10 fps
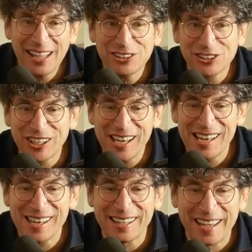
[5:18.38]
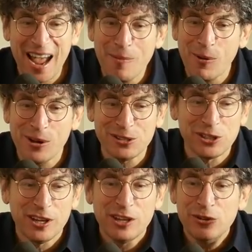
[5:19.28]
HD
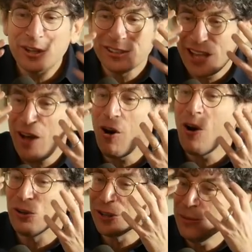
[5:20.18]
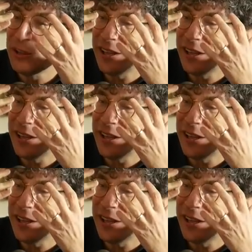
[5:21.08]
cameras, you could tell, oh, someone's